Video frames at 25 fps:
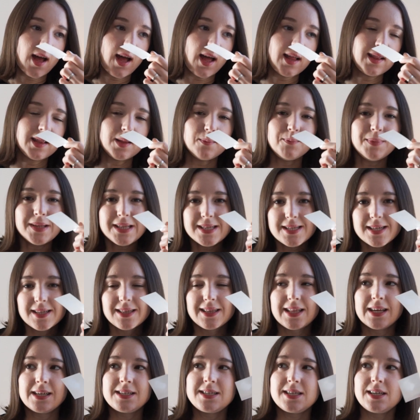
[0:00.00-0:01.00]
and a bit
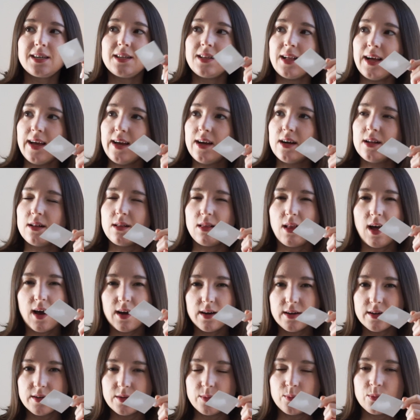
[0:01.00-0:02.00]
synthetic, like a
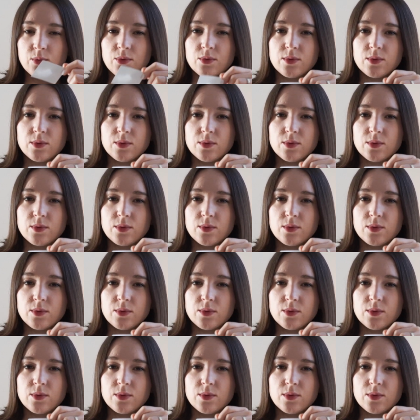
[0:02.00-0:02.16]
lacquered